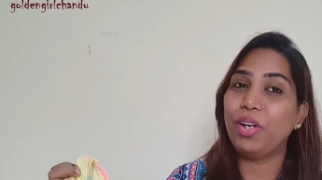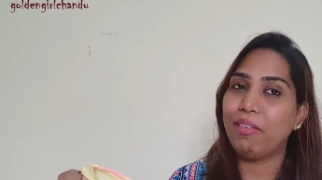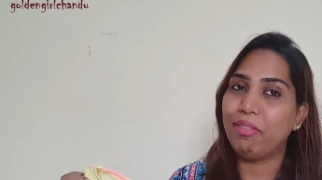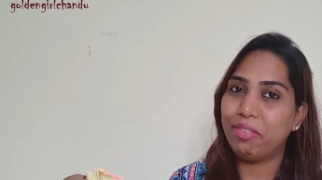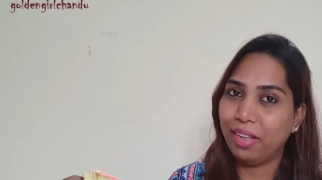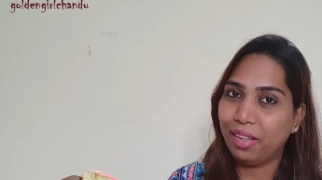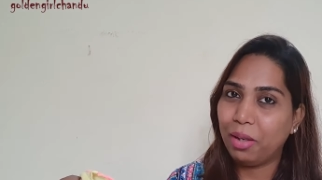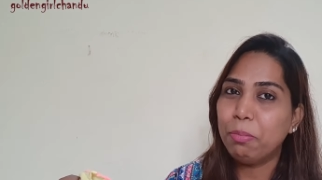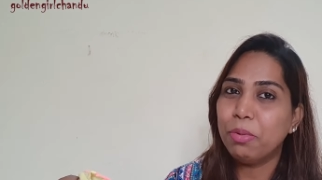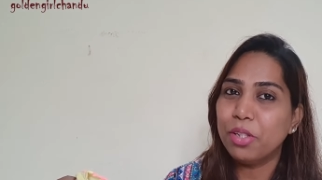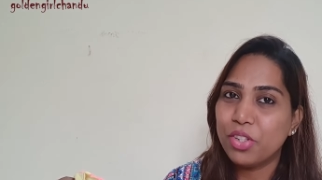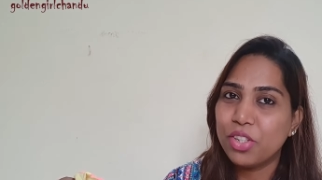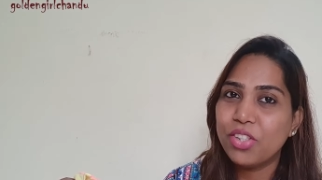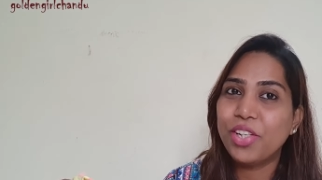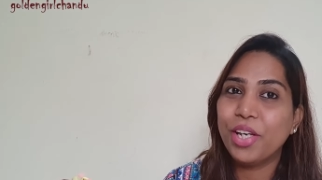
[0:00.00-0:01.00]
definitely
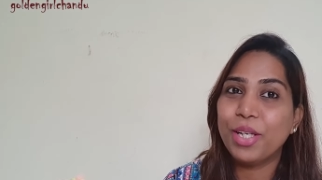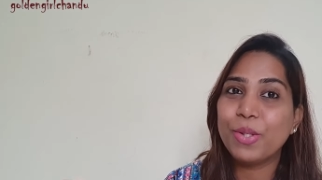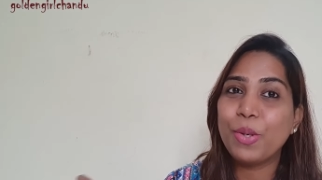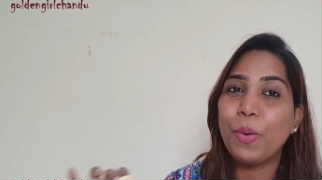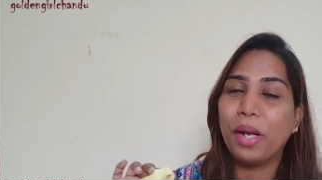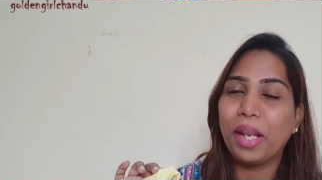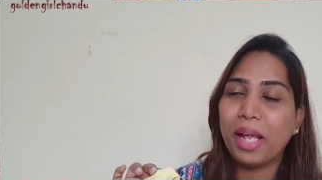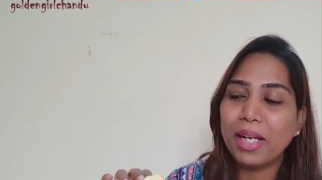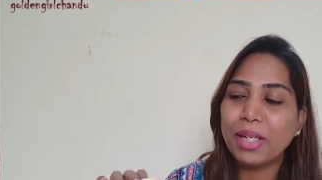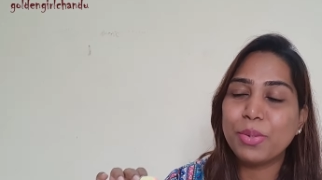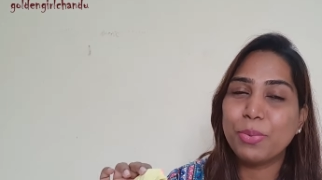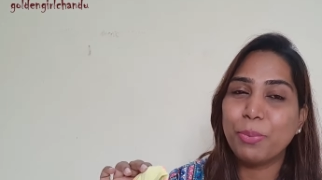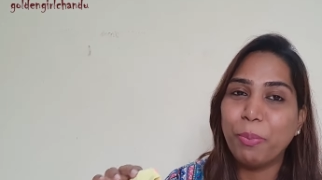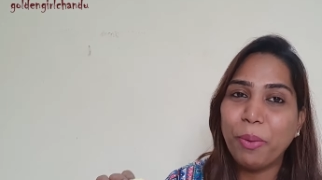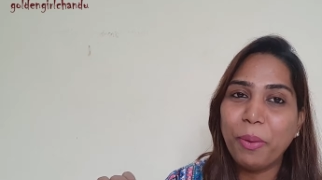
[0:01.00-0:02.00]
purchase cheskondi and
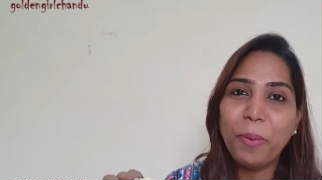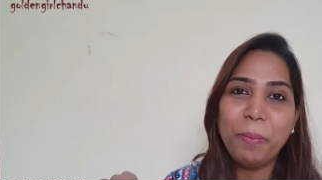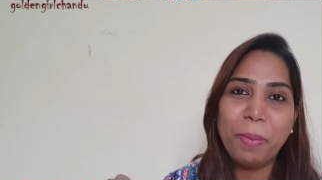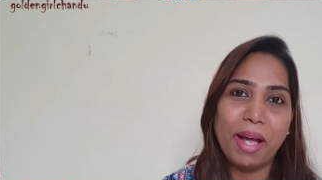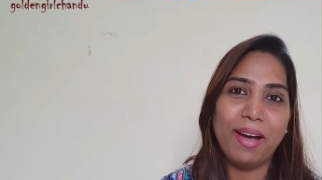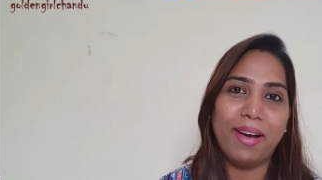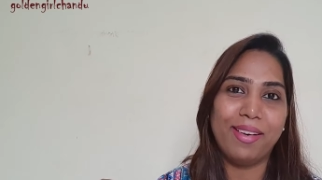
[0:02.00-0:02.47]
superb